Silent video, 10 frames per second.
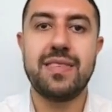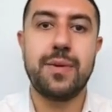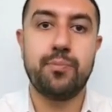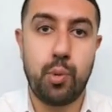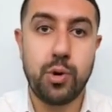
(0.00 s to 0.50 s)
the
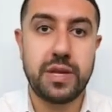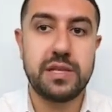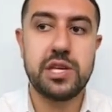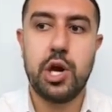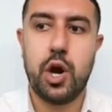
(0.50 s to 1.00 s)

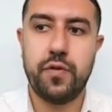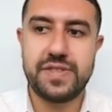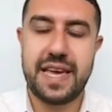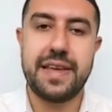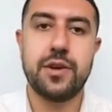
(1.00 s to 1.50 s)
importance of
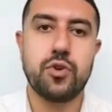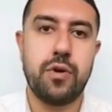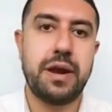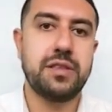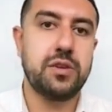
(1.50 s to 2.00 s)
setting
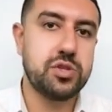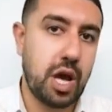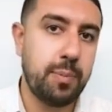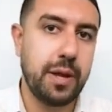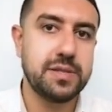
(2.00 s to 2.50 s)
correct
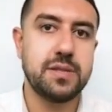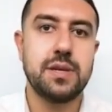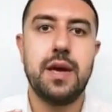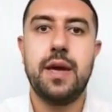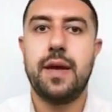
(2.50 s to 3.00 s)
stop losses.
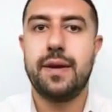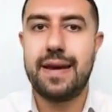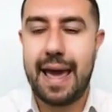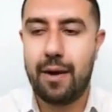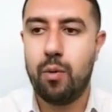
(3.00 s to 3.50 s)

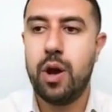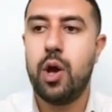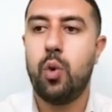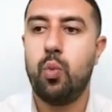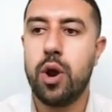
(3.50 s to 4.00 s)
Now,
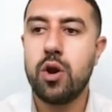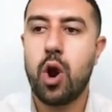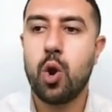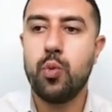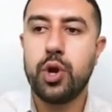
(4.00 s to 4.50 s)
where
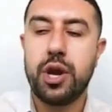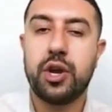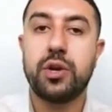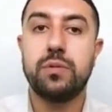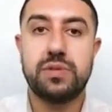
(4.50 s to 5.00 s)
are we going
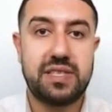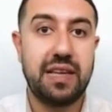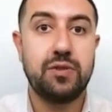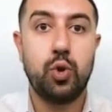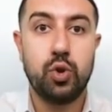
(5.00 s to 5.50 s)
to
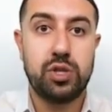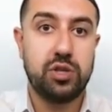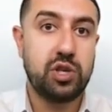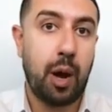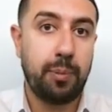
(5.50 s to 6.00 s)
set those
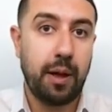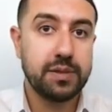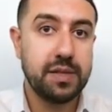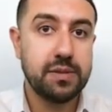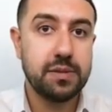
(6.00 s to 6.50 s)
stop
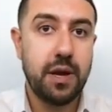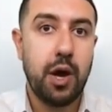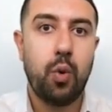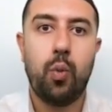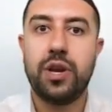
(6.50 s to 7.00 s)
losses?
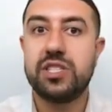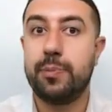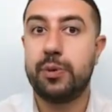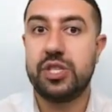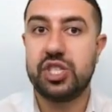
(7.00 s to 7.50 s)
What is the
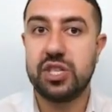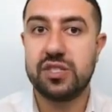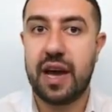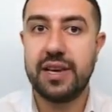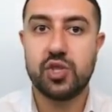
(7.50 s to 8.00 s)
position
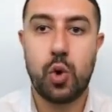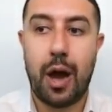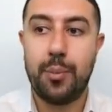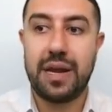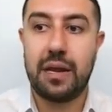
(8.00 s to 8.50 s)
size? So how
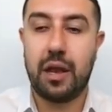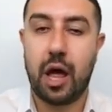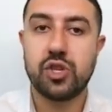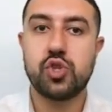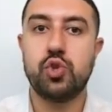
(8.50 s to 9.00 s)
many
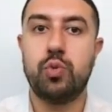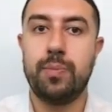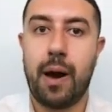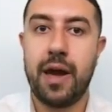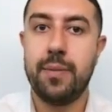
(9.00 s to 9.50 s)
lots do we
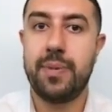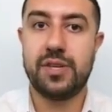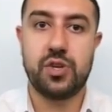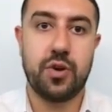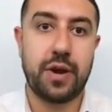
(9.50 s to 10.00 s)
buy
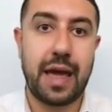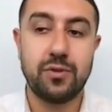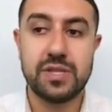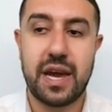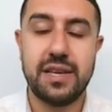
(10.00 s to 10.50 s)
based on our
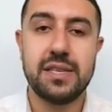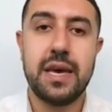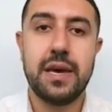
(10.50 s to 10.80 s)
account size?